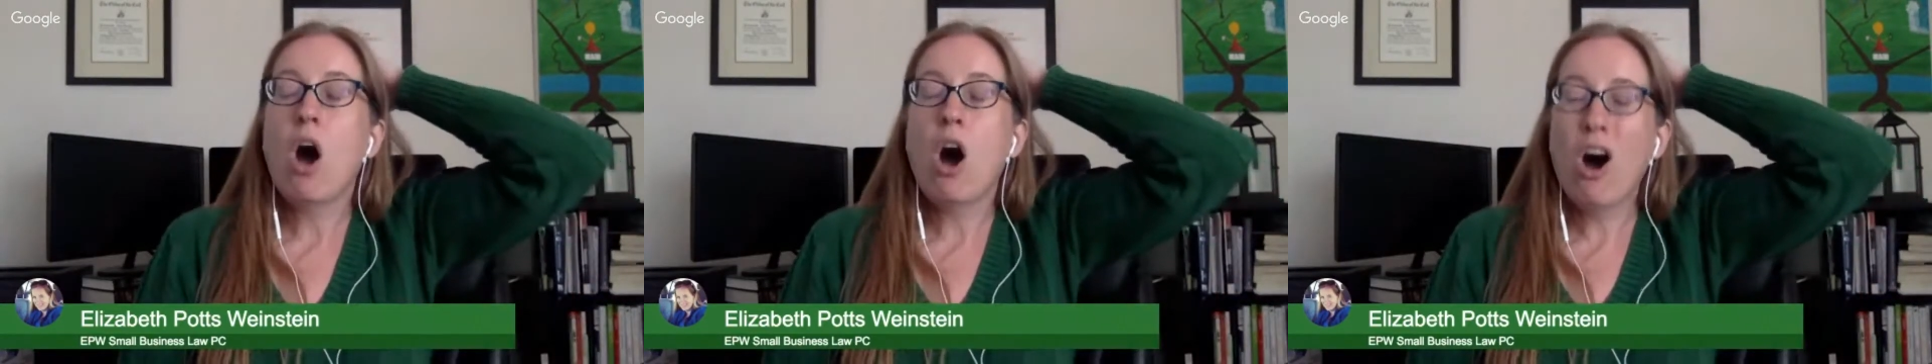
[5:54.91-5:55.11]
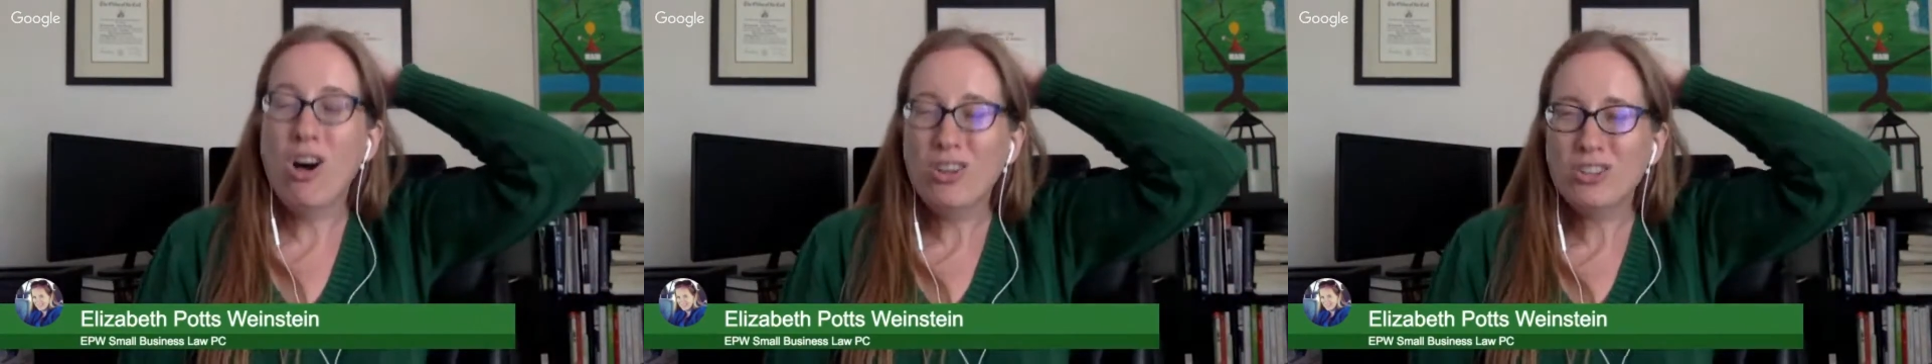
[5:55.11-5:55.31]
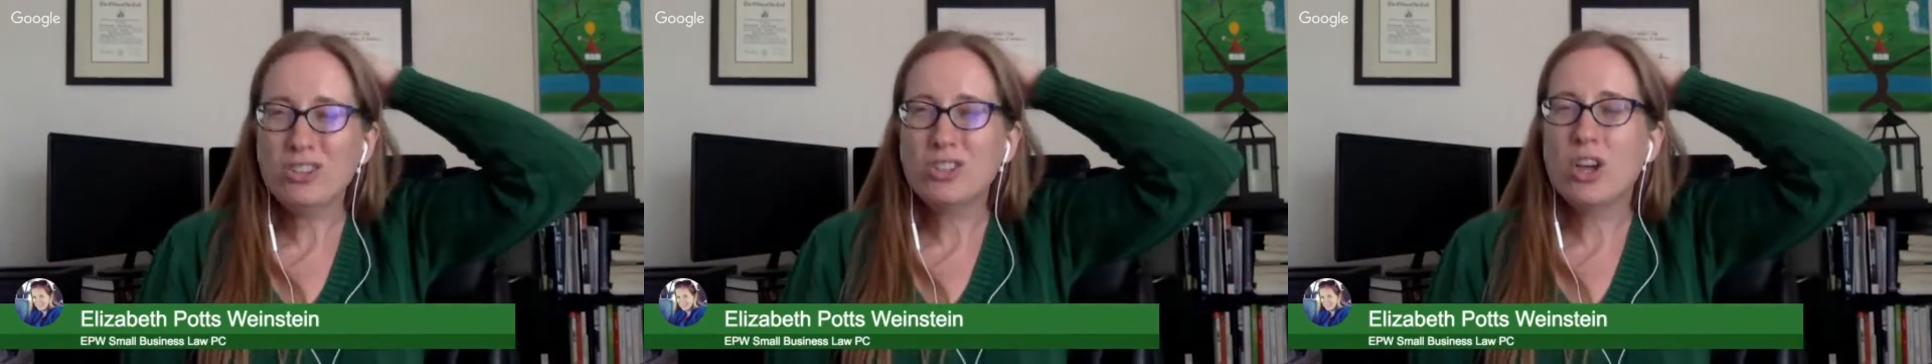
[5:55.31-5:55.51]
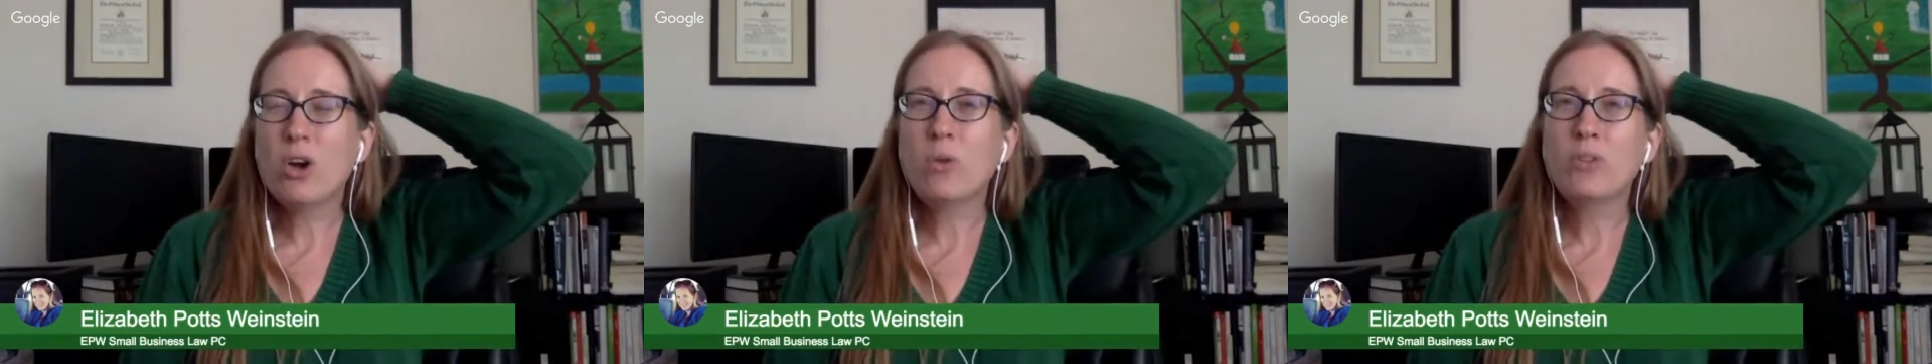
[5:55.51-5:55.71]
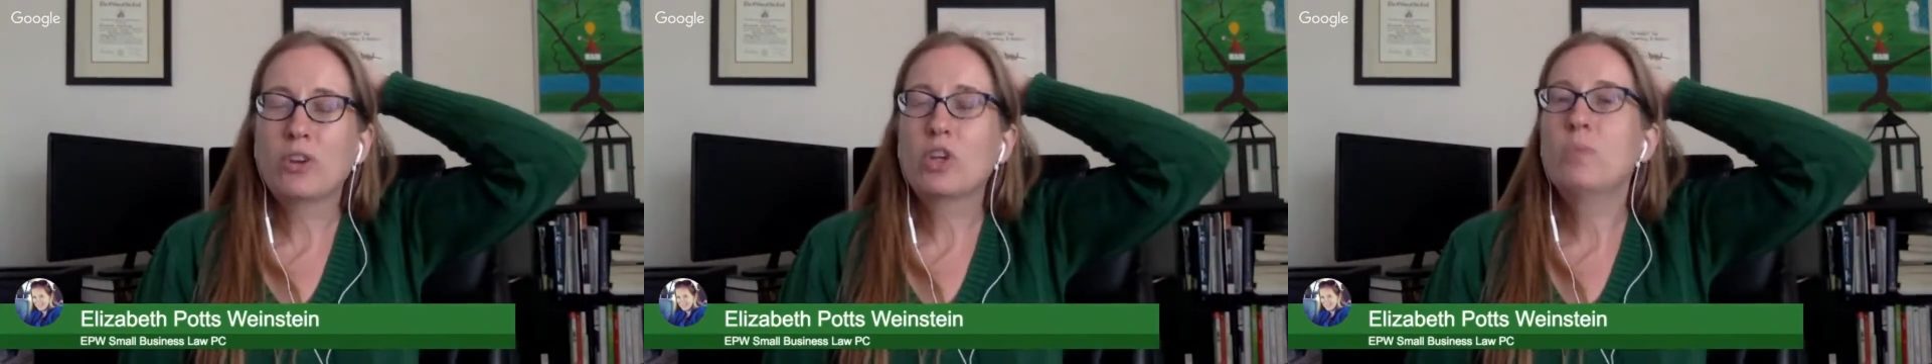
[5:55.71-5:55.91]

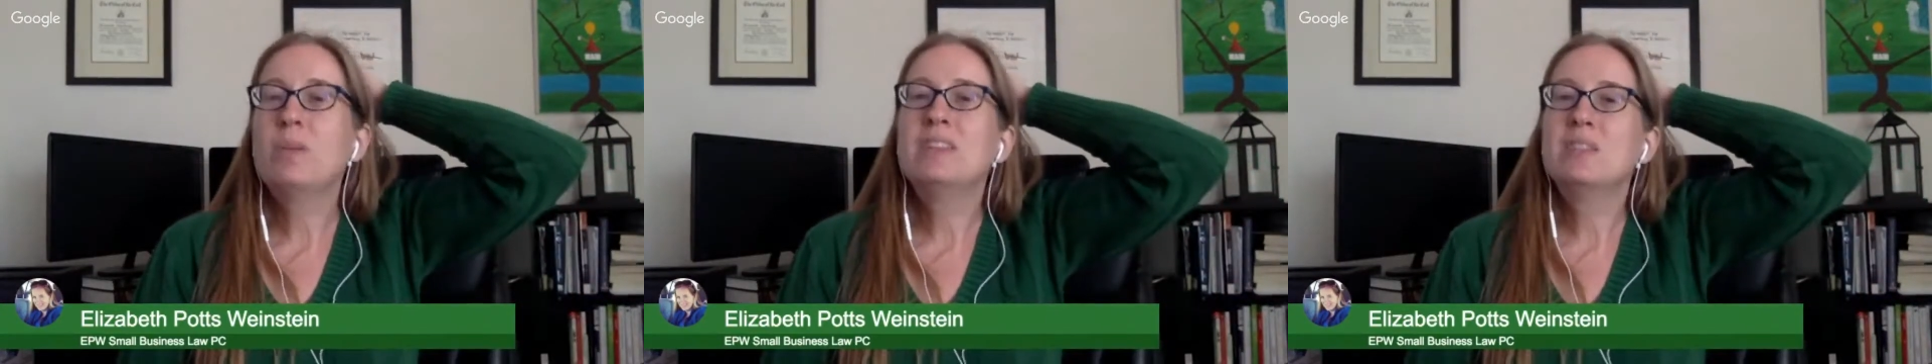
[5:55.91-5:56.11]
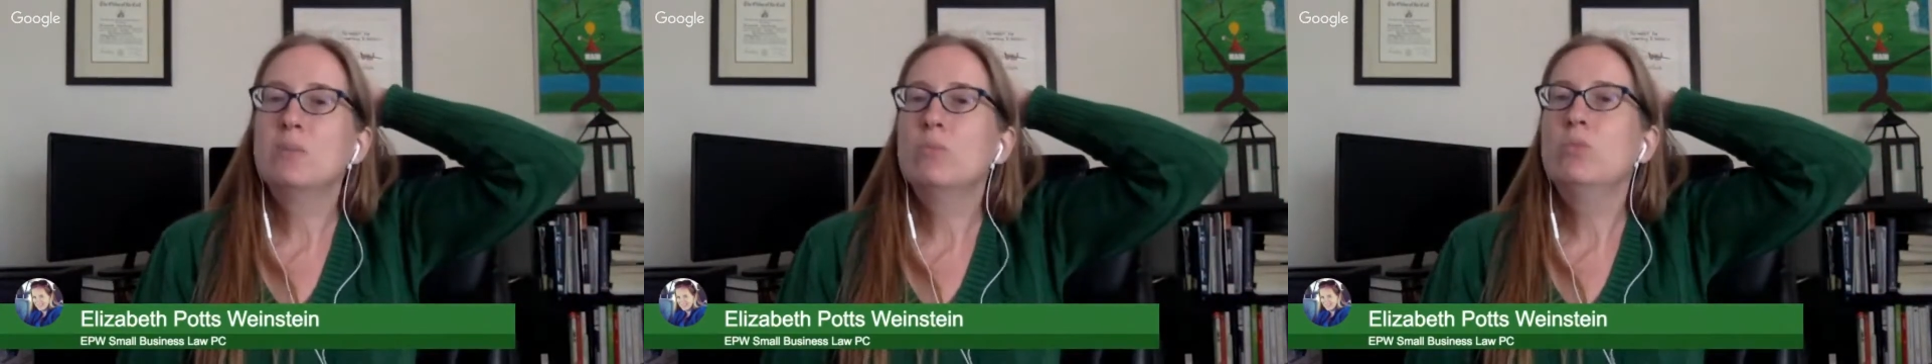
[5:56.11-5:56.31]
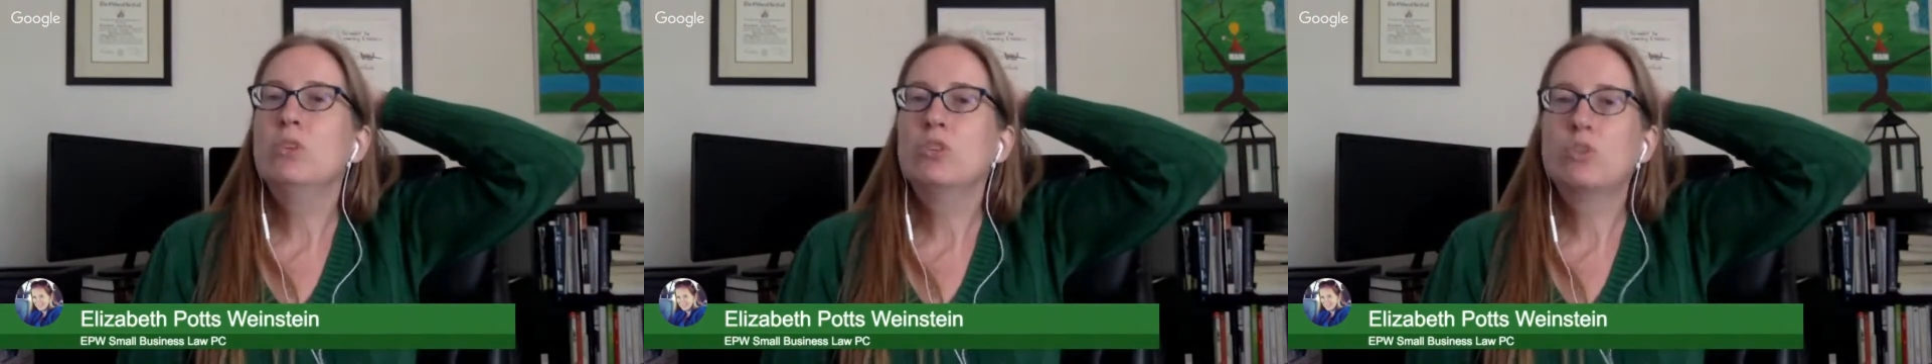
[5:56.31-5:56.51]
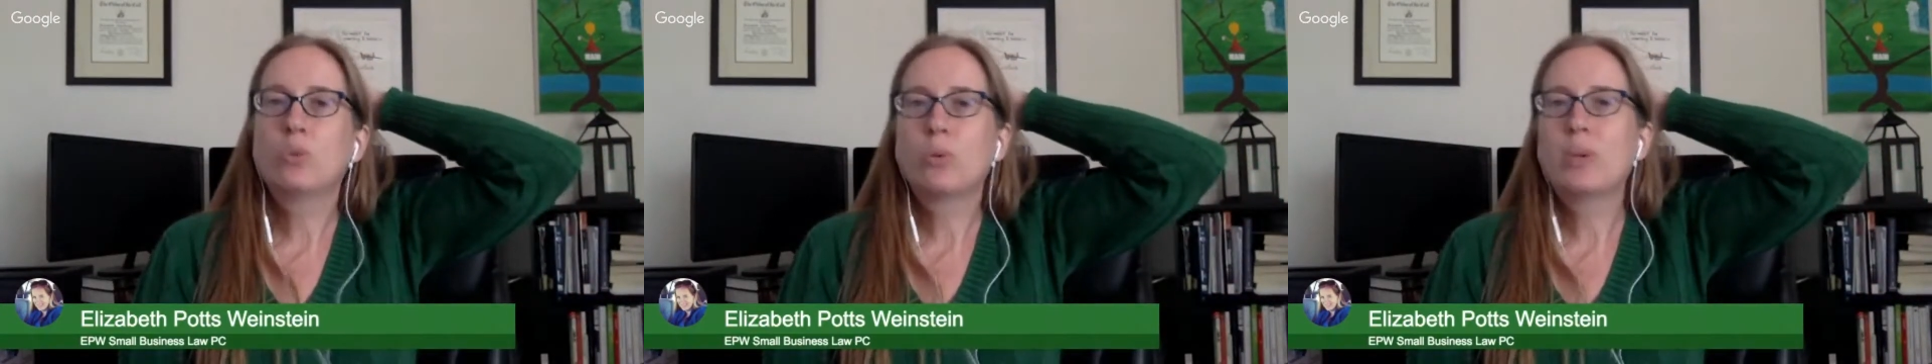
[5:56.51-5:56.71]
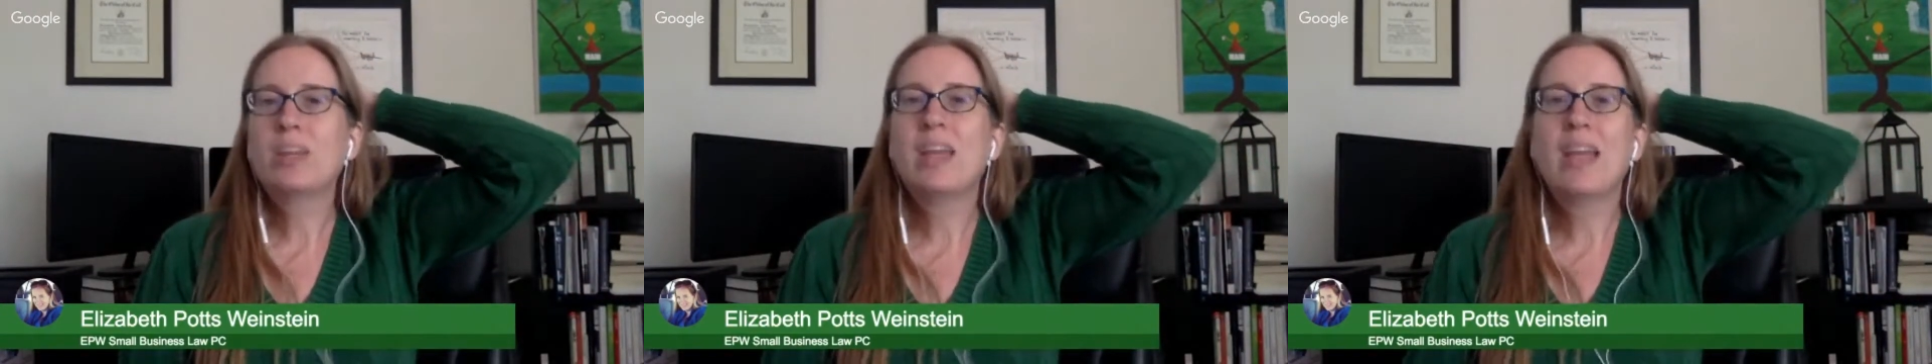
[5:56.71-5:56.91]
Also, there could be some real
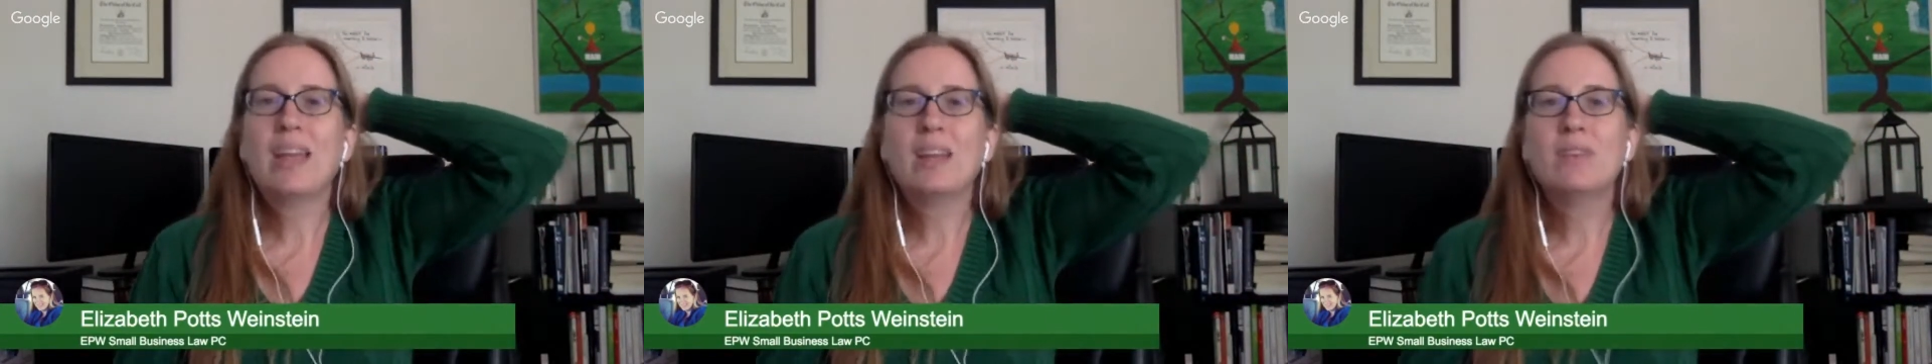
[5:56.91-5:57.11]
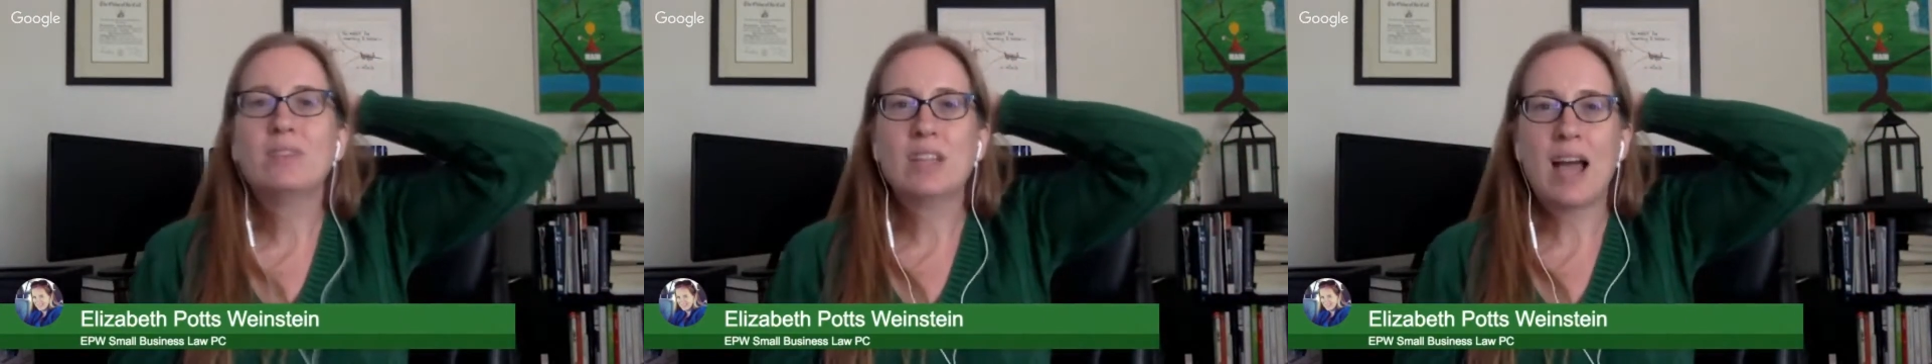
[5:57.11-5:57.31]
creative